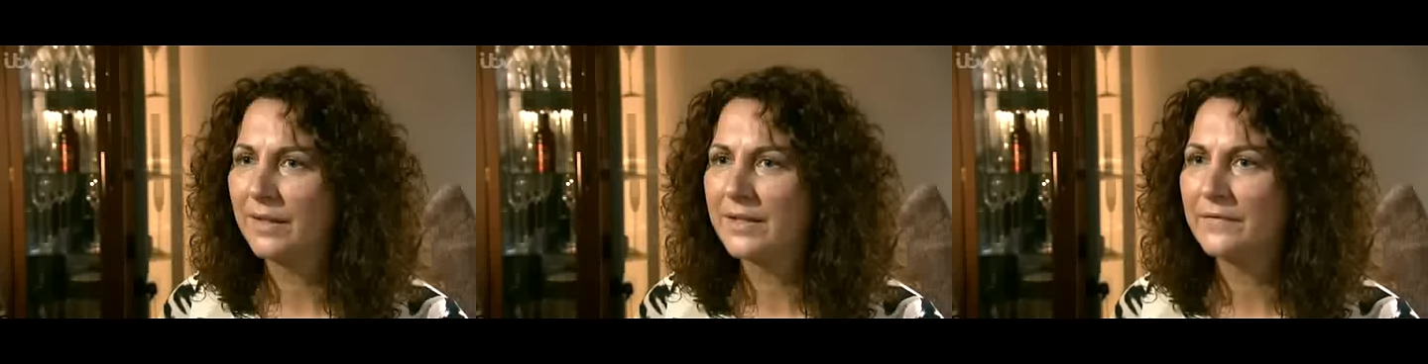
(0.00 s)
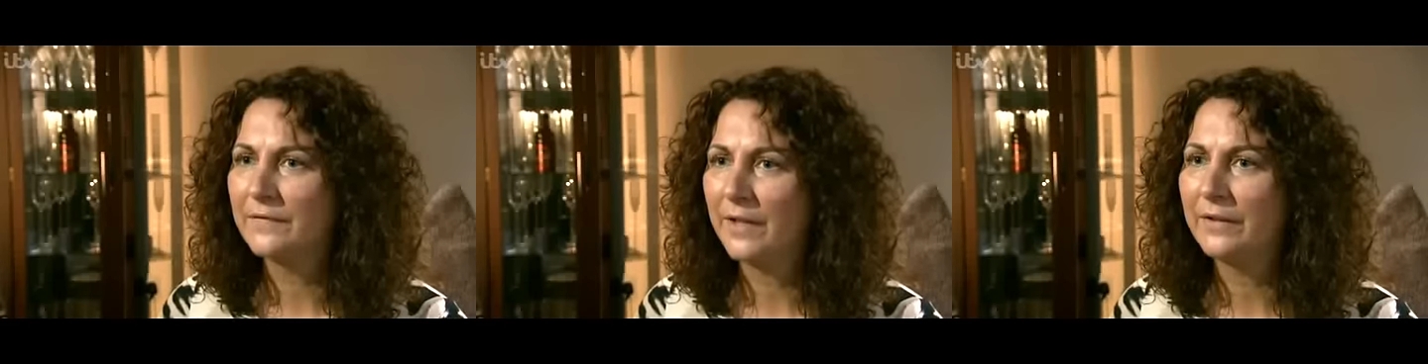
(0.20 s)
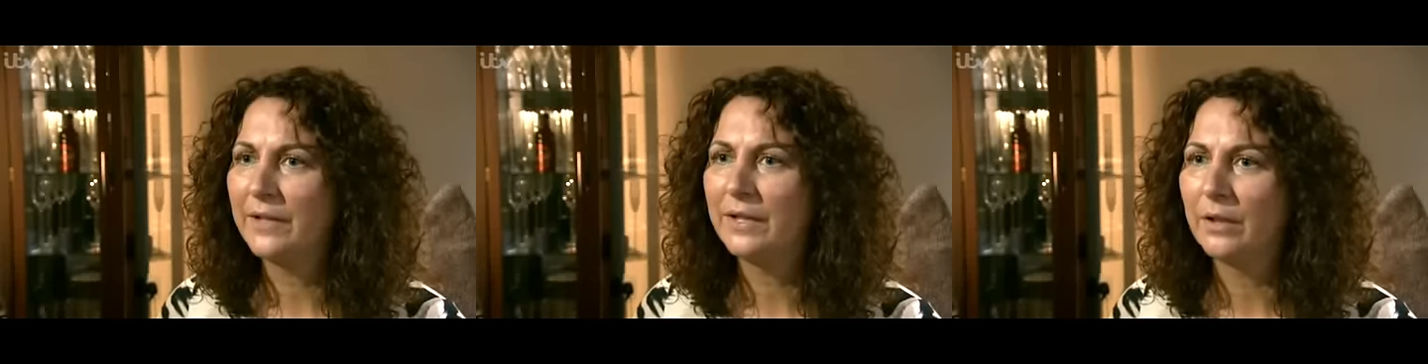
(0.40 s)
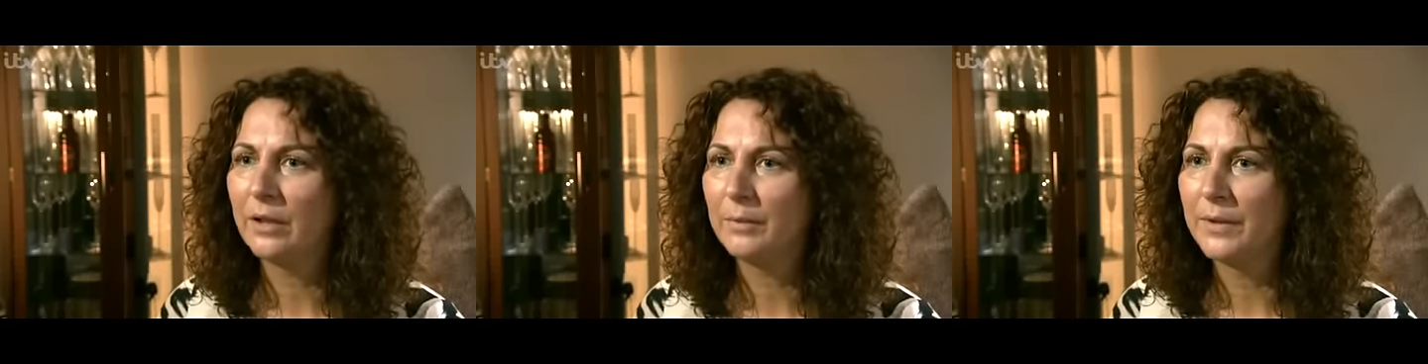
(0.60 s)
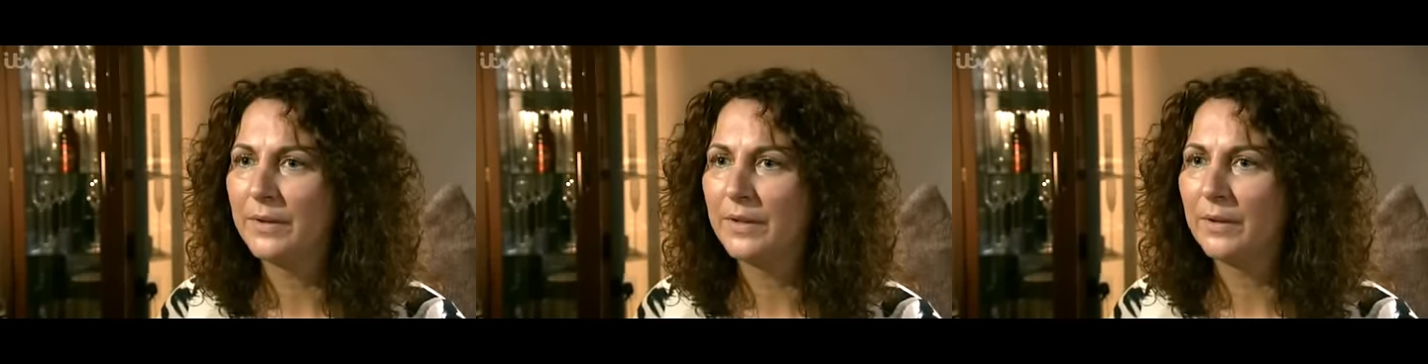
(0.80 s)
it's very
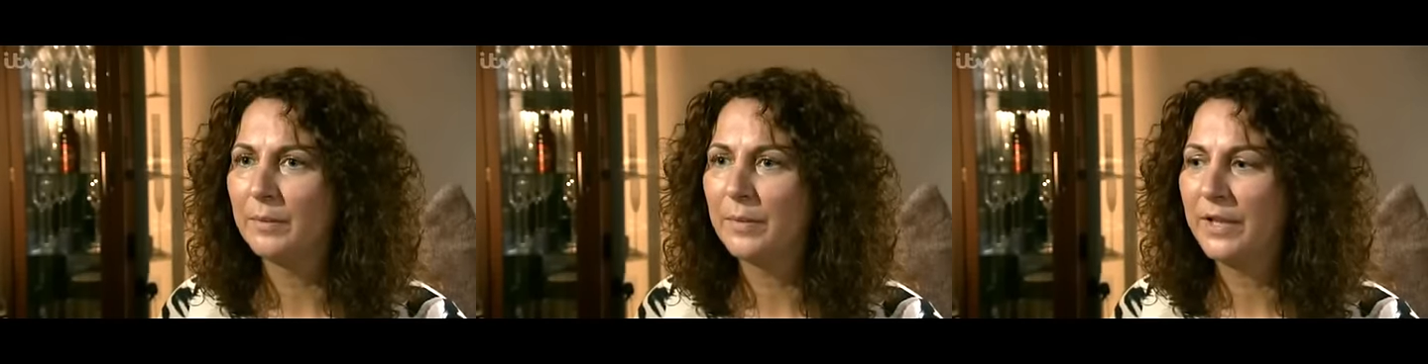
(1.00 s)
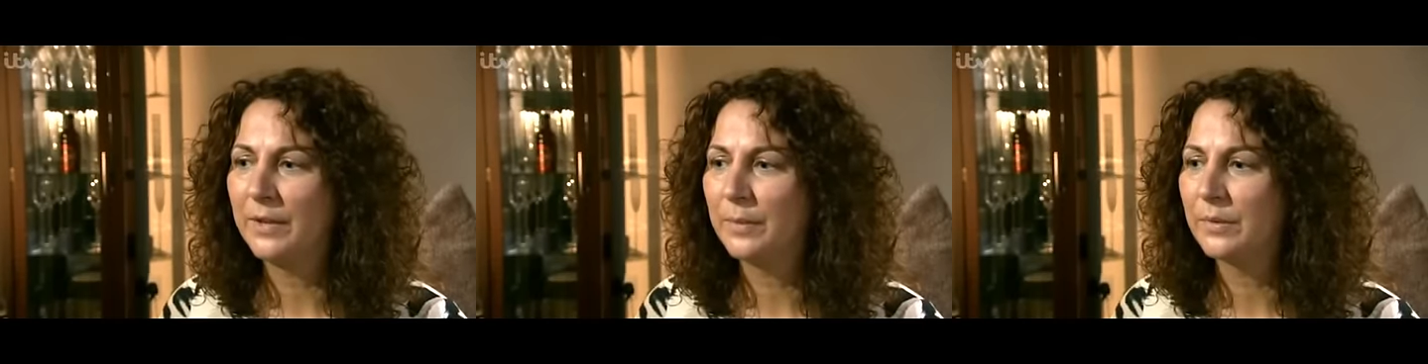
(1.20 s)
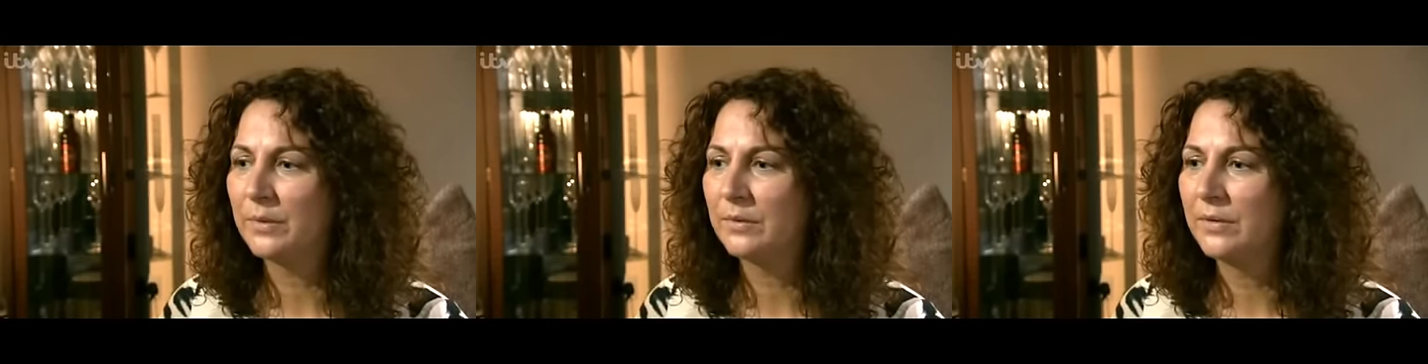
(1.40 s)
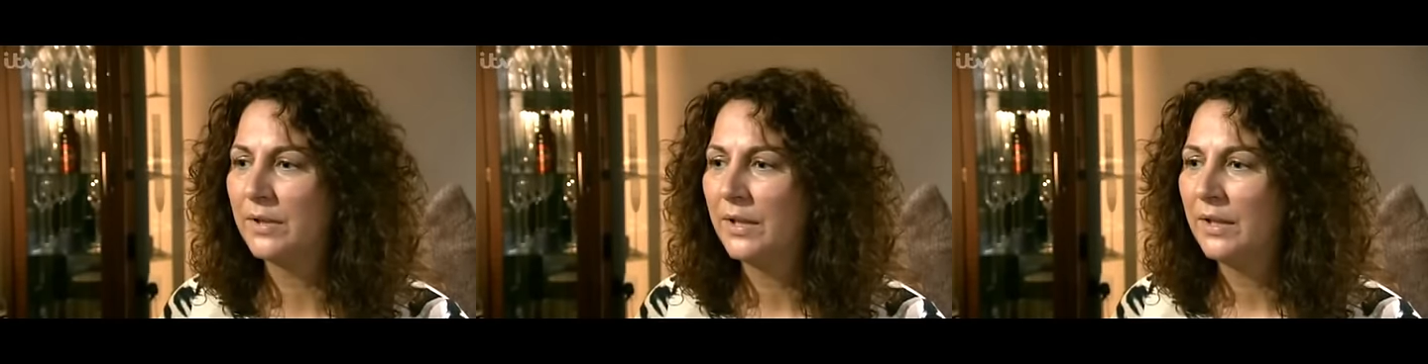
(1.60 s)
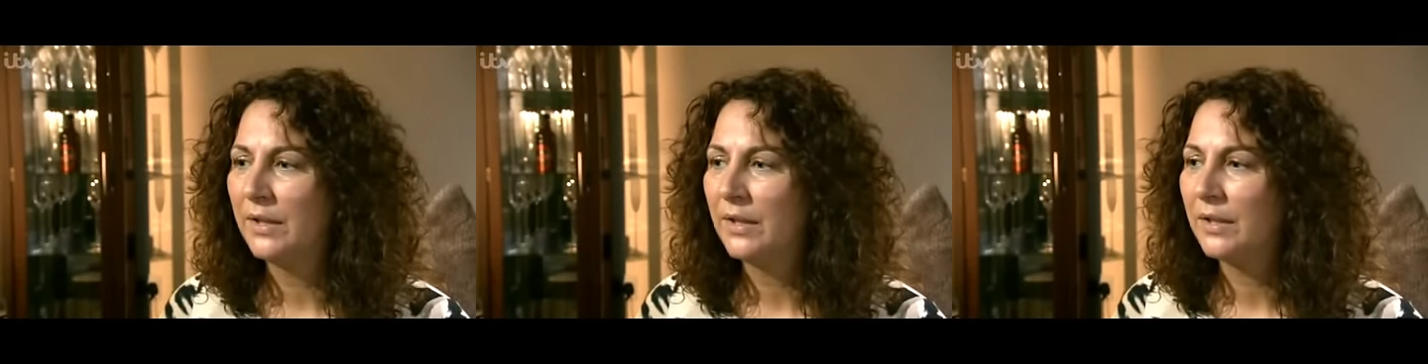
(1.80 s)
common that people,
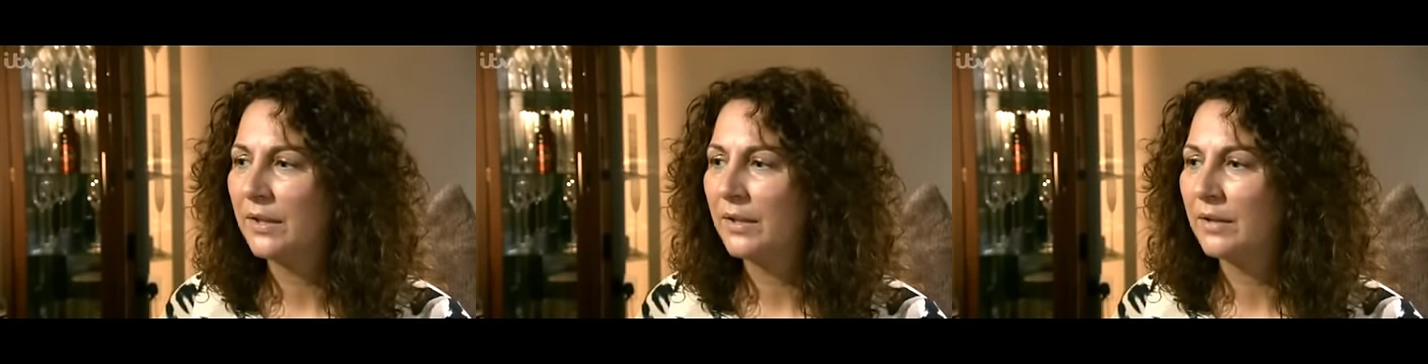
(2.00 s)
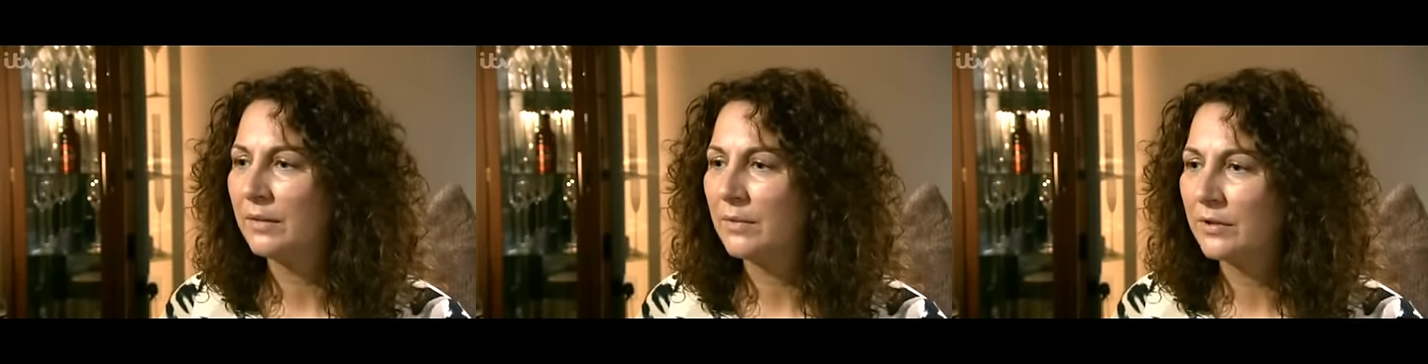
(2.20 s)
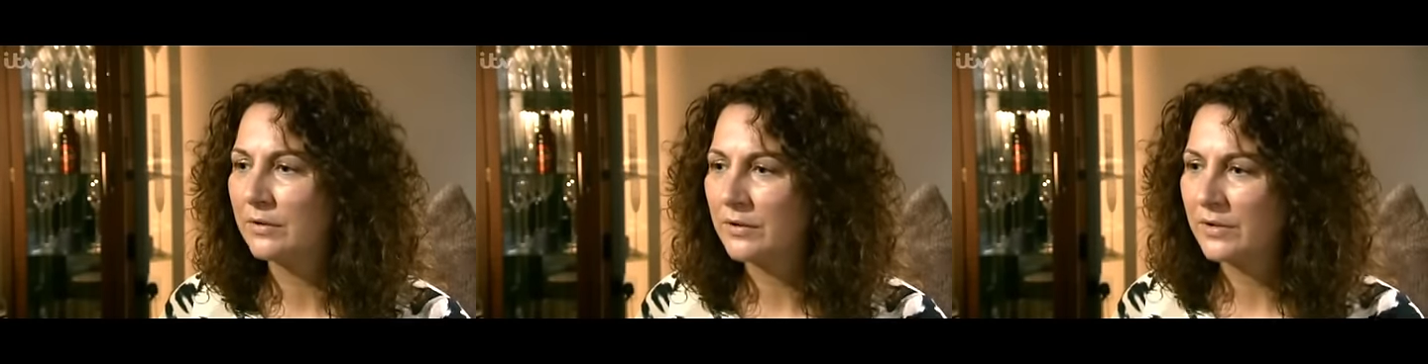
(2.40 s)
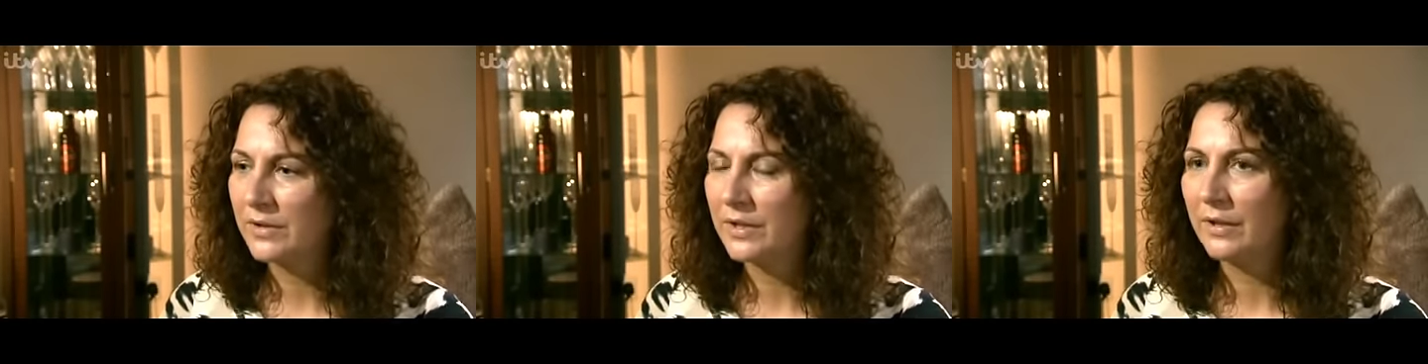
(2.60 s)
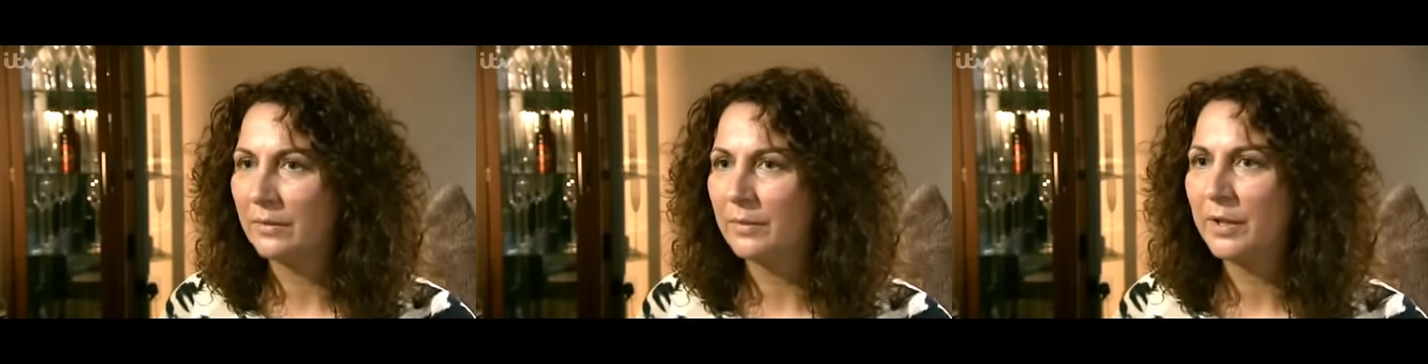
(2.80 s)
not
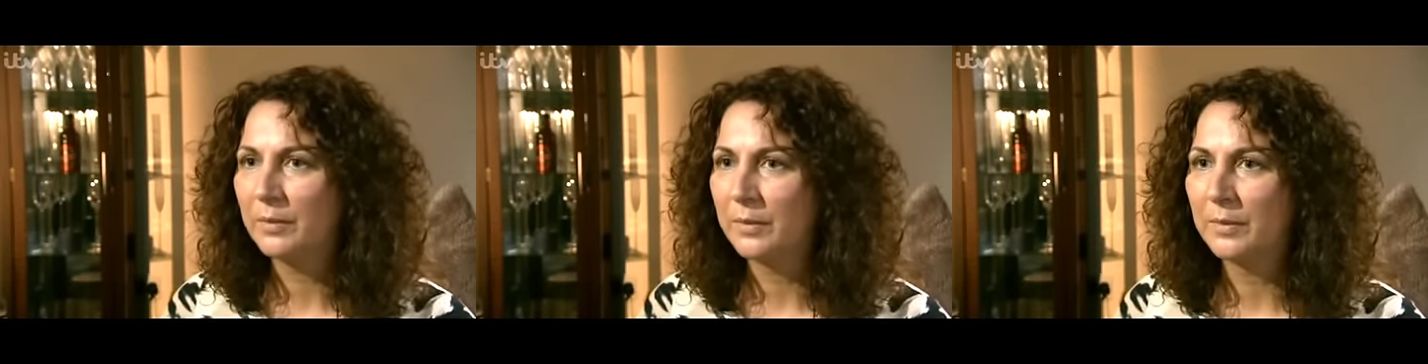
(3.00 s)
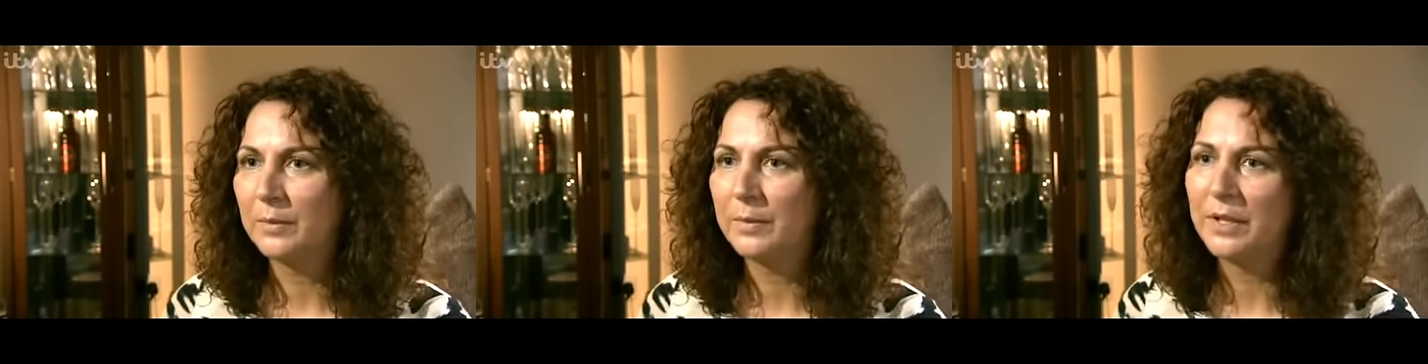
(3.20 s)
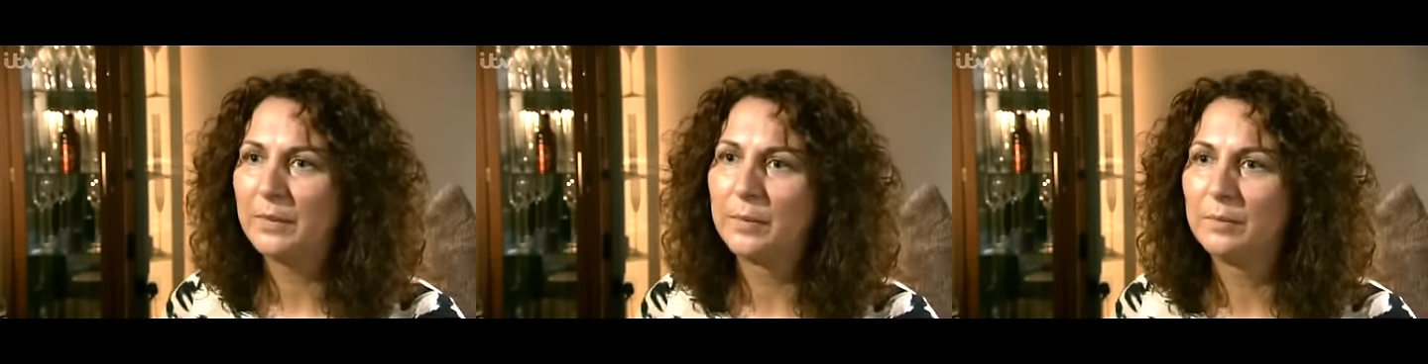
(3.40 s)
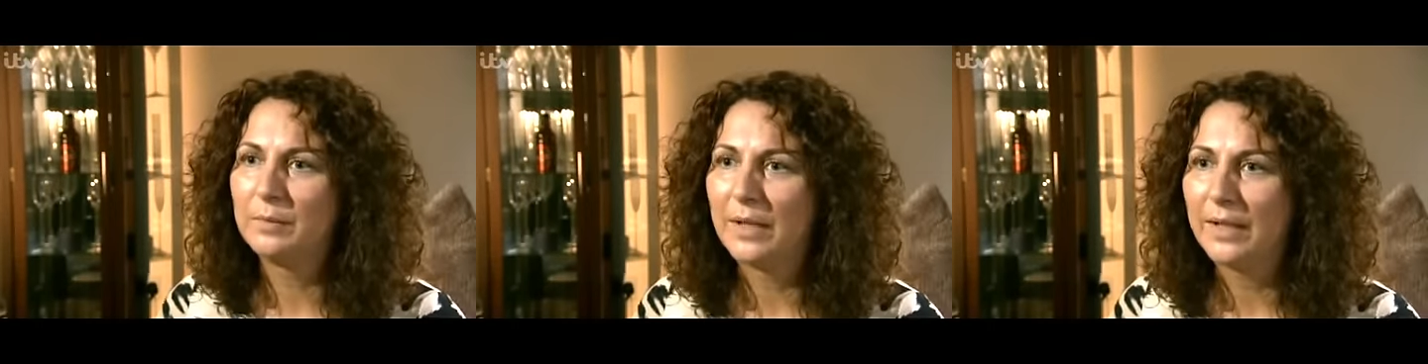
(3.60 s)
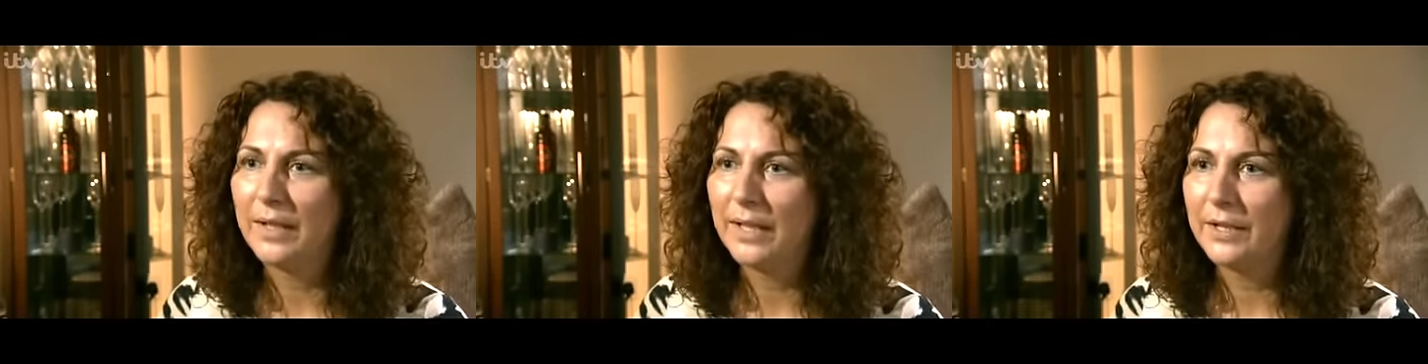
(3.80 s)
just the young people, but people my